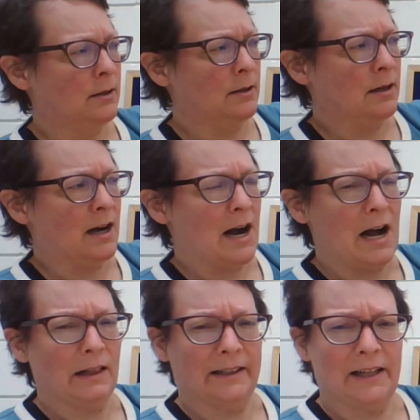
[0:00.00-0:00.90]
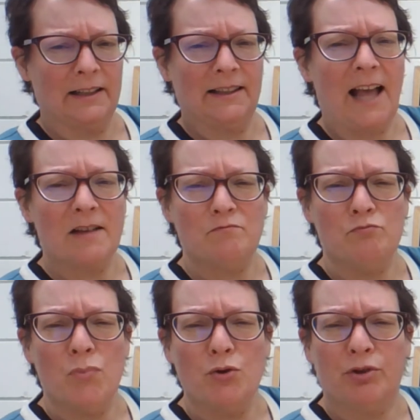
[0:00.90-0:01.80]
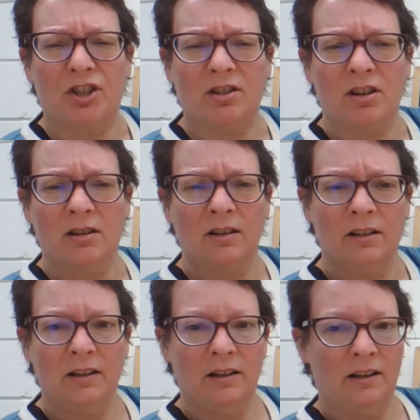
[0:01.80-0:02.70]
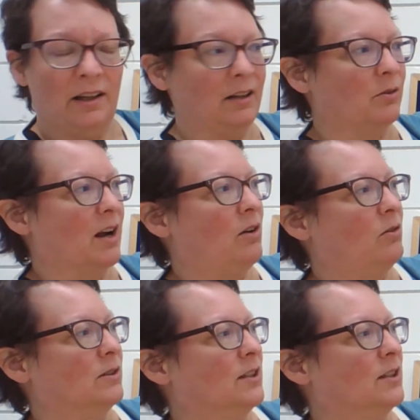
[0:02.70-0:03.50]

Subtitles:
I'll get that moose, he growled.